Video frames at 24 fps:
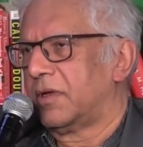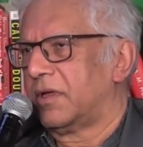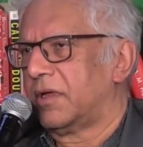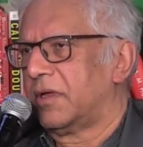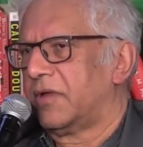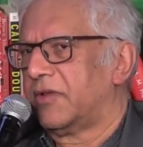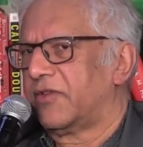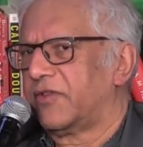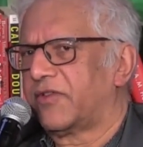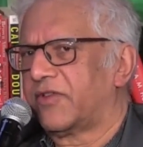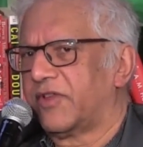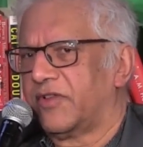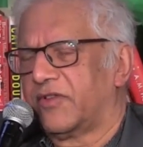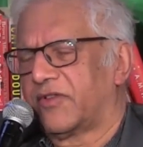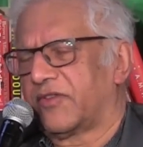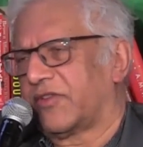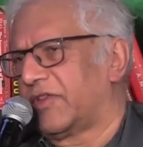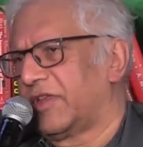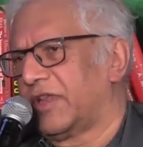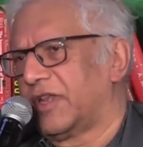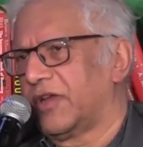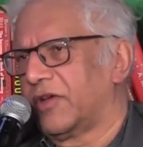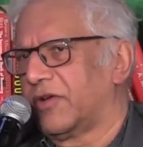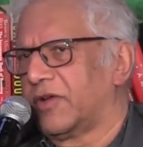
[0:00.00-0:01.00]

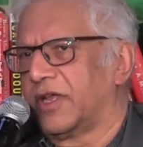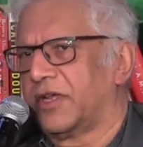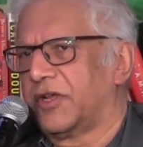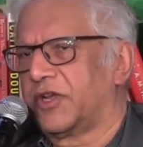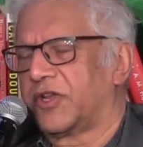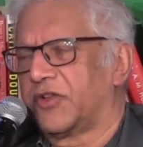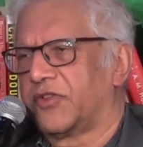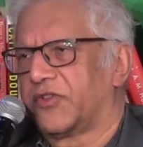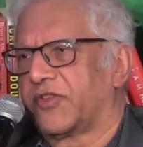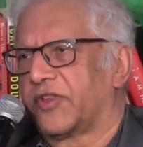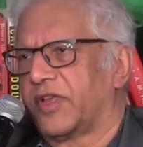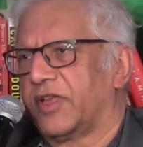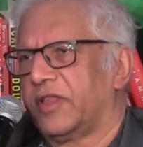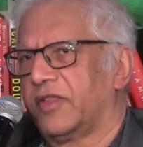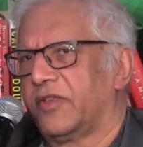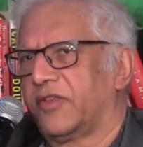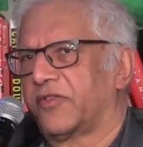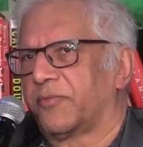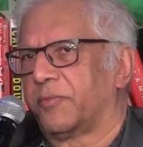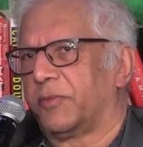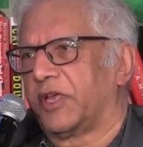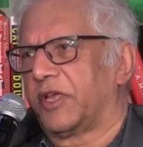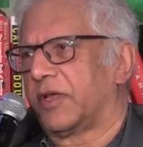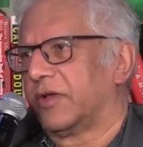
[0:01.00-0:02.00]
since, and I should say
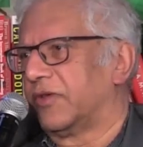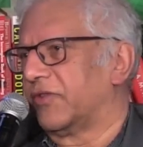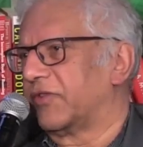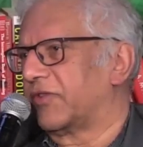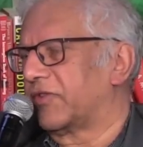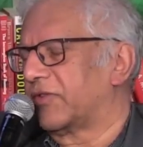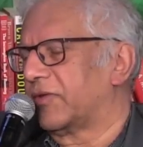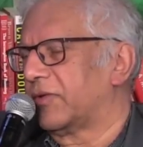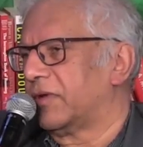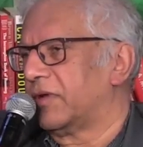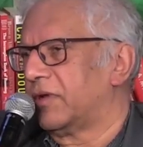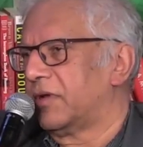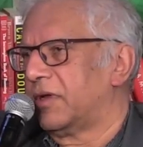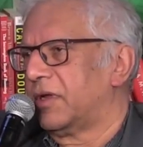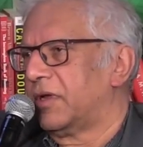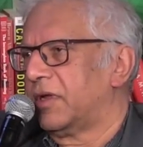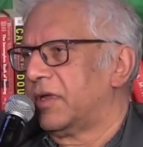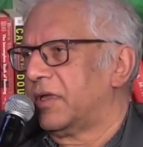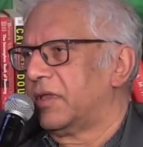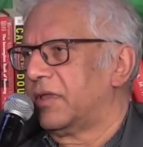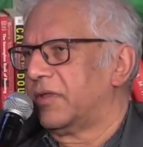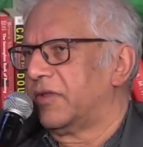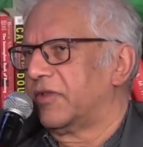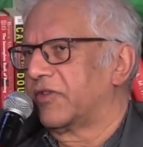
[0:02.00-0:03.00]
this because
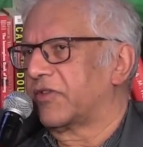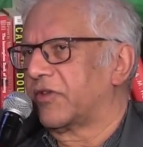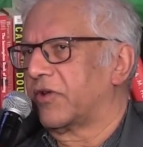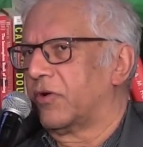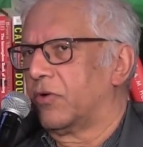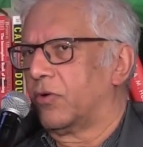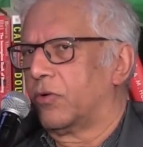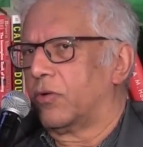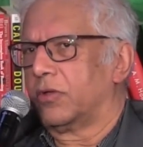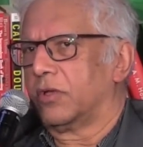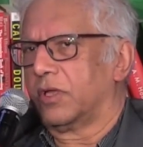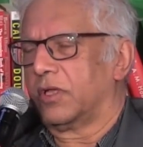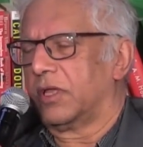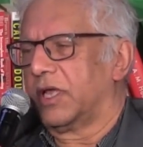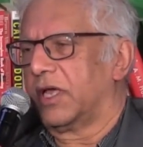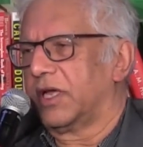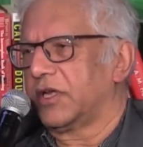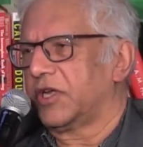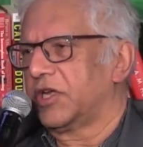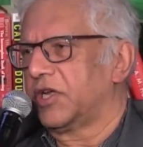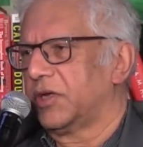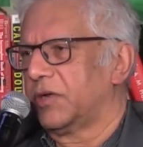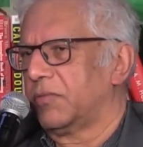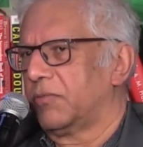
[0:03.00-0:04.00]
this whole
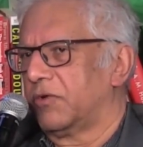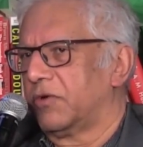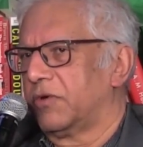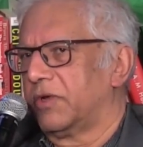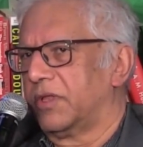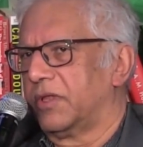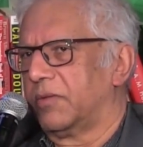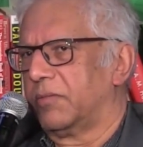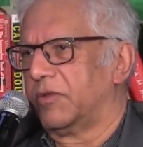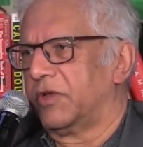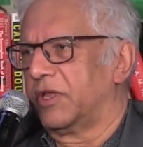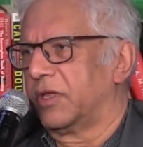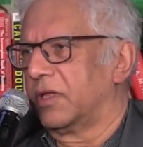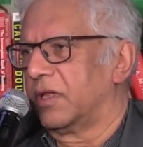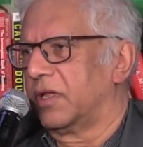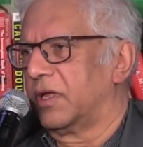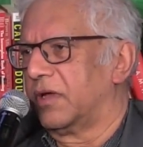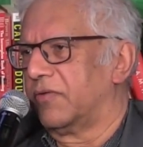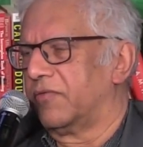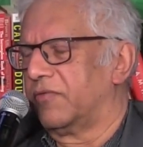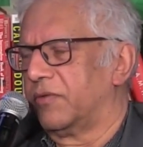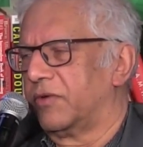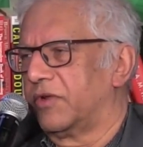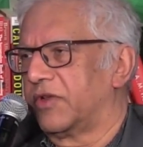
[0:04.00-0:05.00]
election we're in the middle
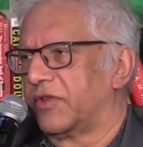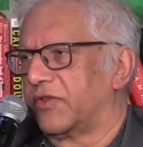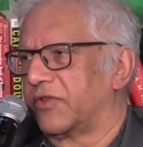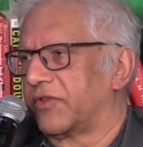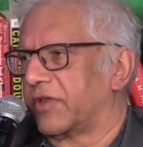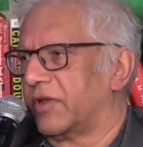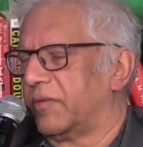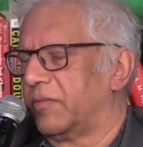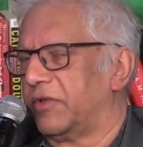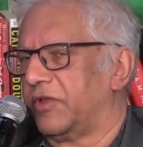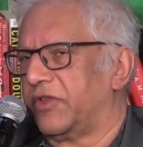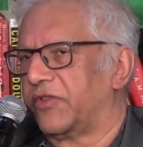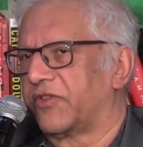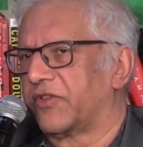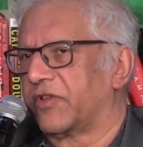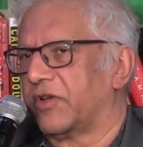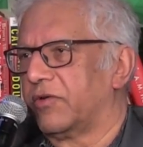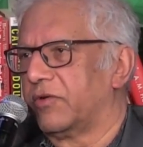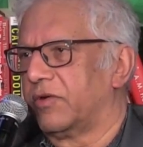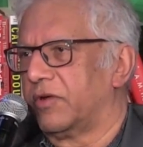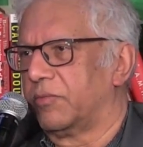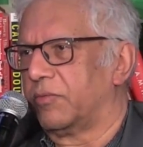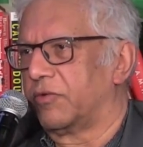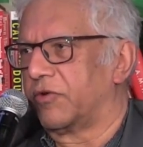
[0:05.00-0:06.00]
of, which is going to be
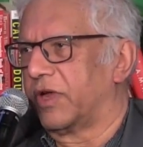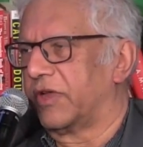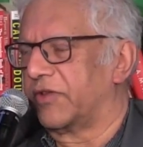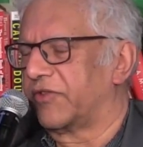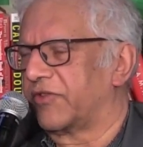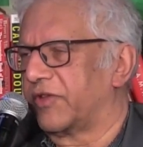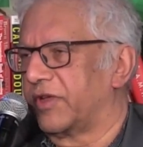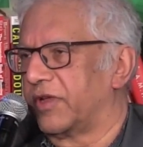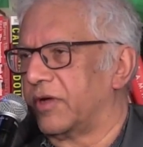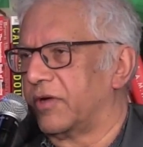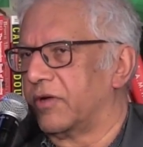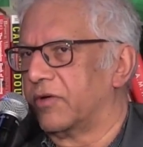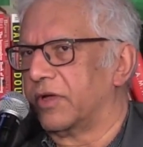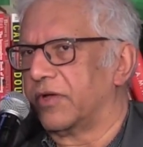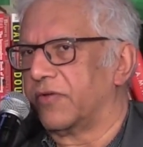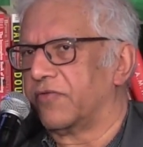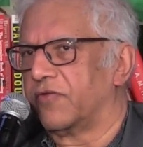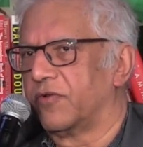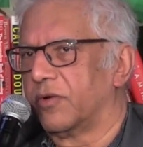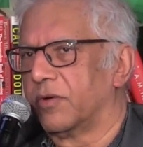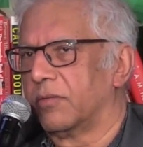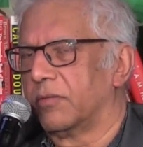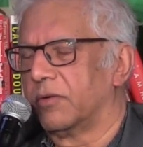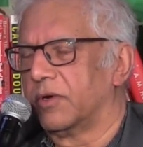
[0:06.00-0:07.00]
so depressing going
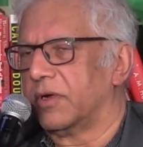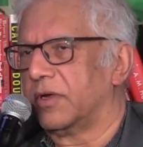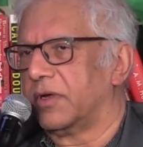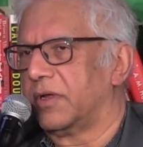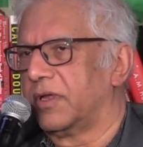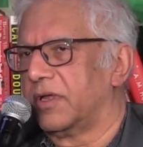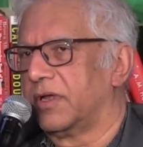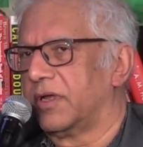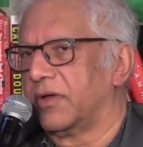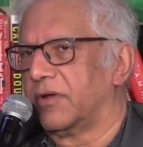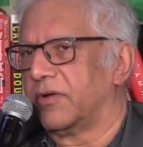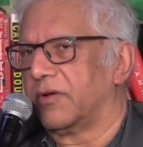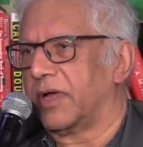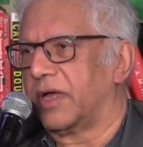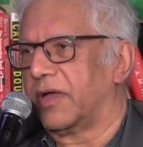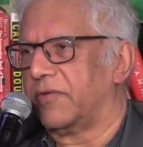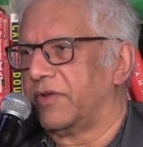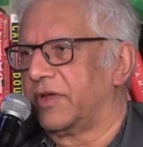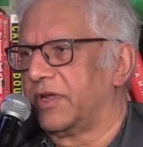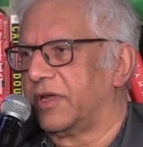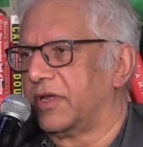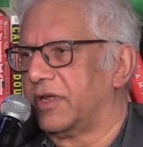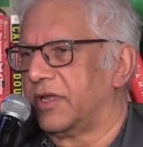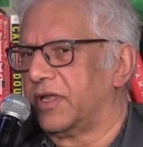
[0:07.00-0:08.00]
forward,
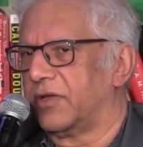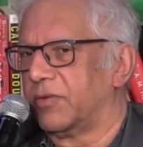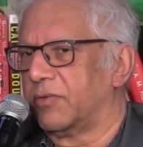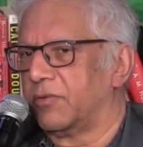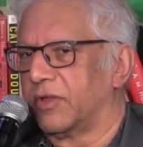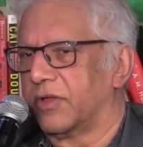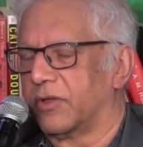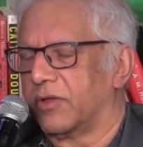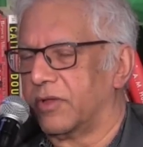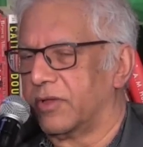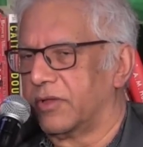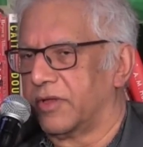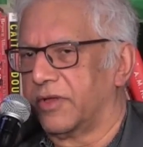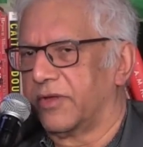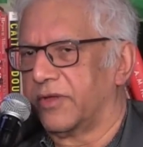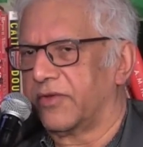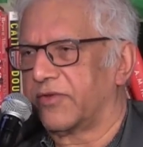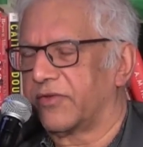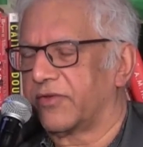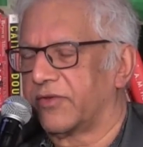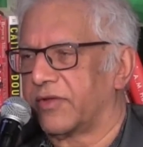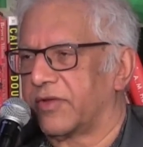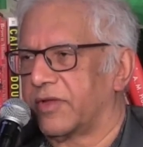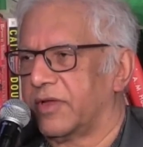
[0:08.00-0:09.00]
having to deal with all
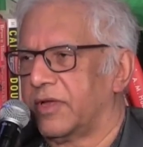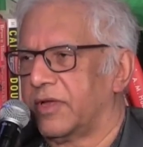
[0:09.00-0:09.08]
this,